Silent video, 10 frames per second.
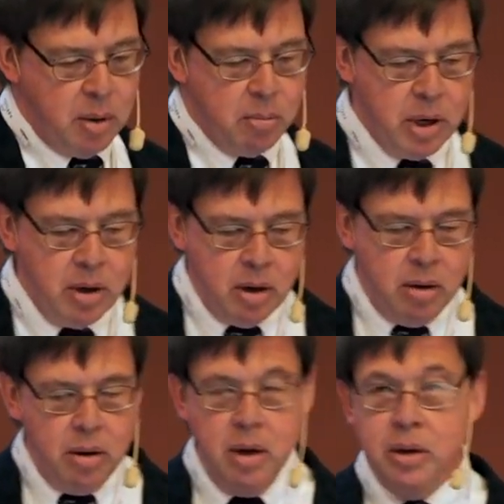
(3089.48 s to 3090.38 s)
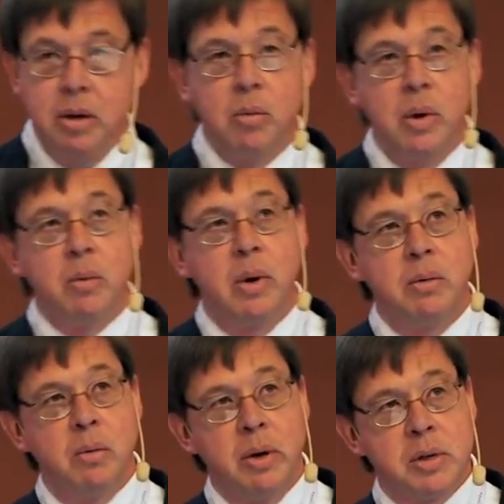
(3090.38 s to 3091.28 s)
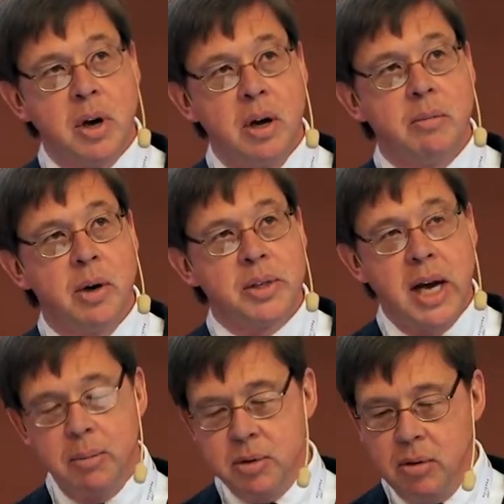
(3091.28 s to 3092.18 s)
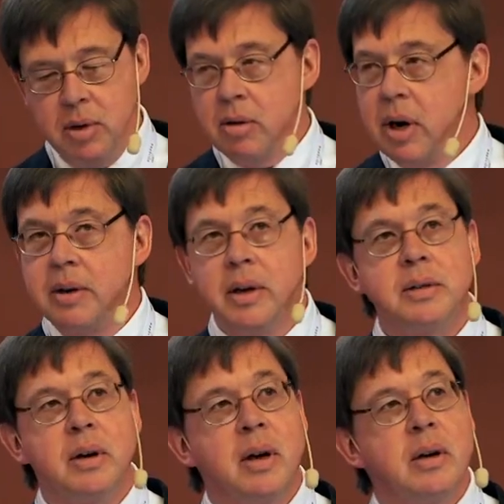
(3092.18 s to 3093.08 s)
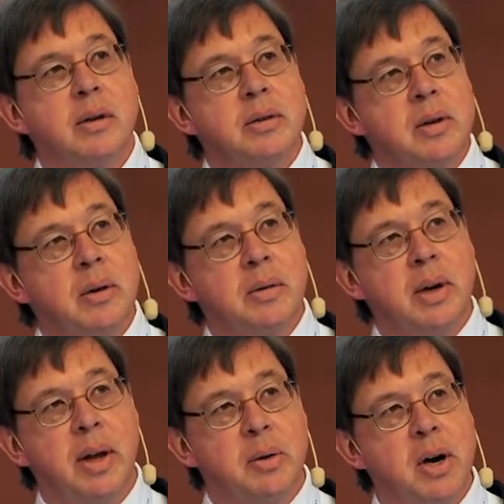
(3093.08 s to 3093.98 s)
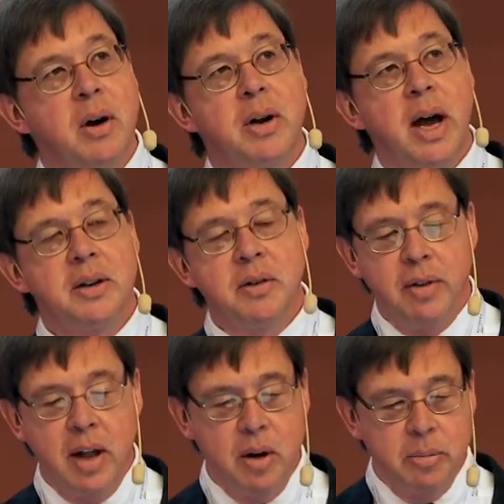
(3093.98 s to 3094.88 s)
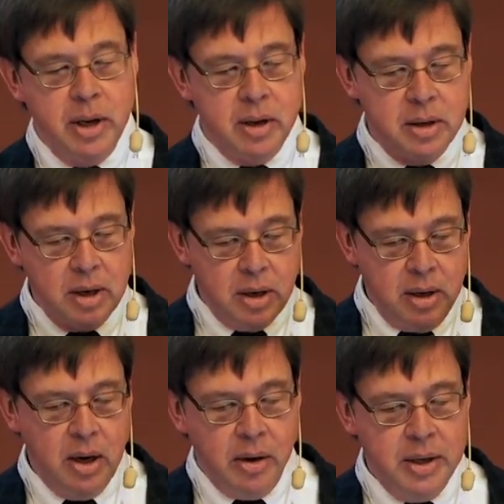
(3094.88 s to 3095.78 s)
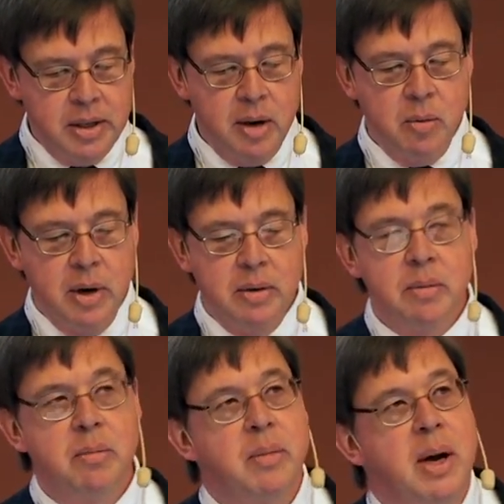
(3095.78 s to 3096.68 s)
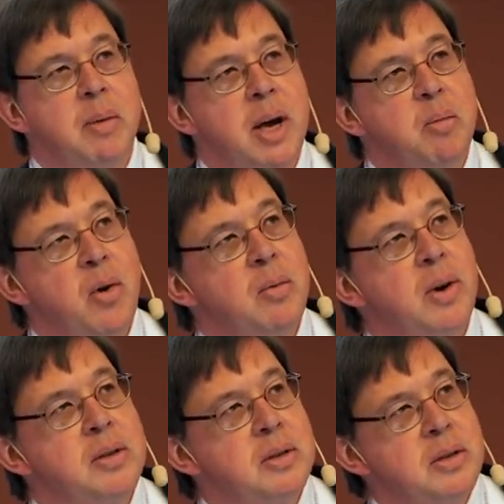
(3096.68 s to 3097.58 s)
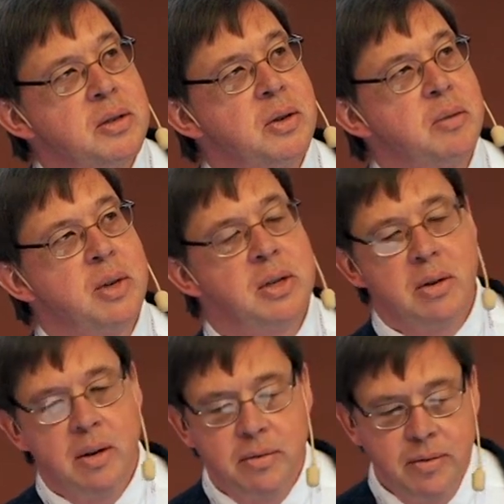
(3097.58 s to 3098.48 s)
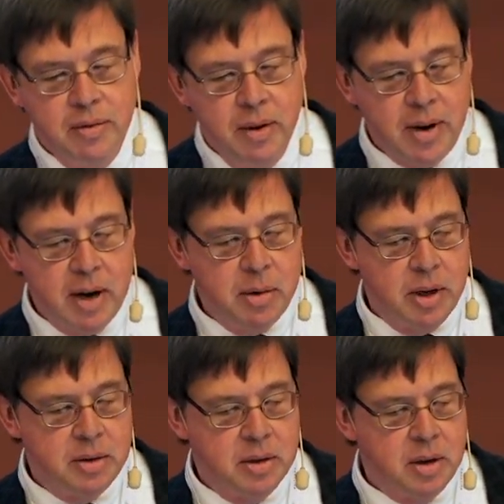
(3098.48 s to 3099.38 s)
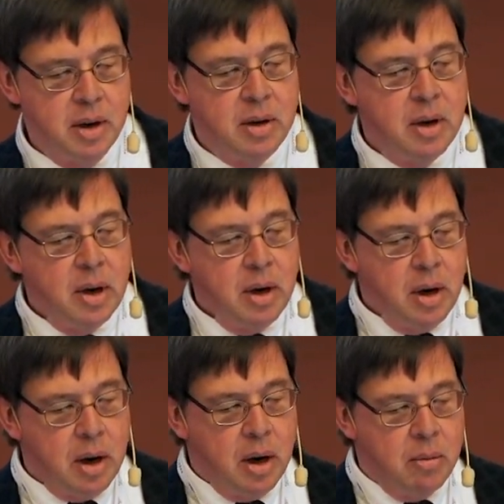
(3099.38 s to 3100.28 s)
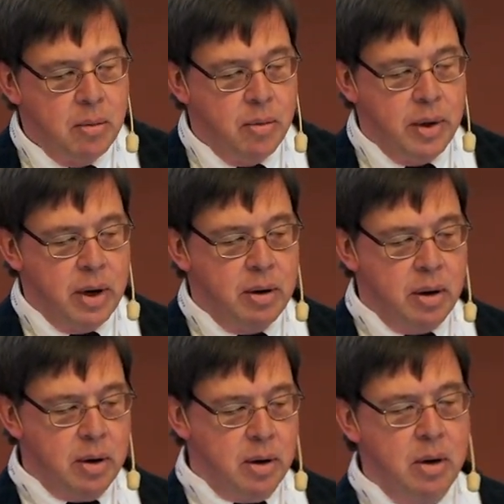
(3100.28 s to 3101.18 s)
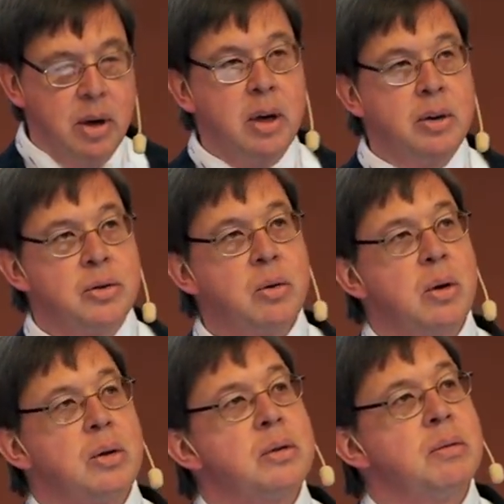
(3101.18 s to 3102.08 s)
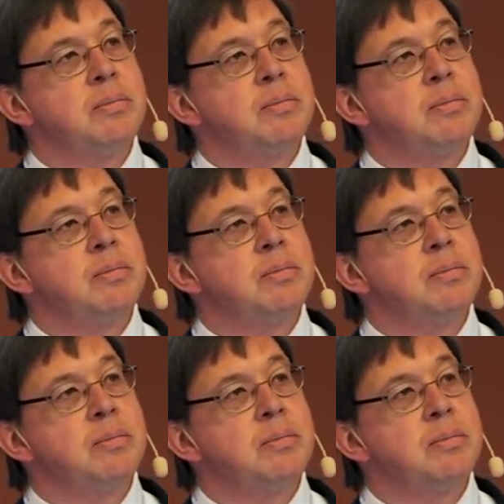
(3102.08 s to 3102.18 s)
But what he was talking about was absolutely correct yesterday. And so, that was hard to follow because he already said what my main point was, and it just took me sort of 55 minutes to say it, that you need tools.